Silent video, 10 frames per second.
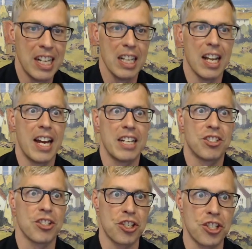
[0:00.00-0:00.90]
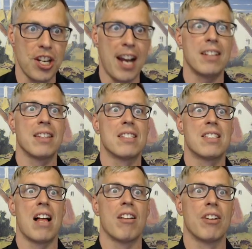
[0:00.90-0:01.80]
like just shock the
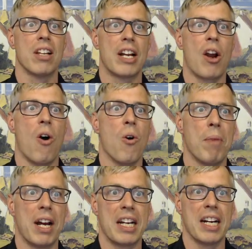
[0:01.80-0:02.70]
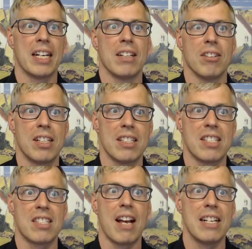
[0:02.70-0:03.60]
seller to like, oh my God, look at the
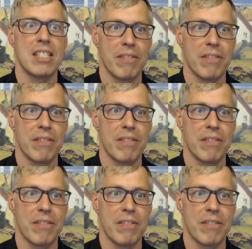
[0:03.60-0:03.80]
size of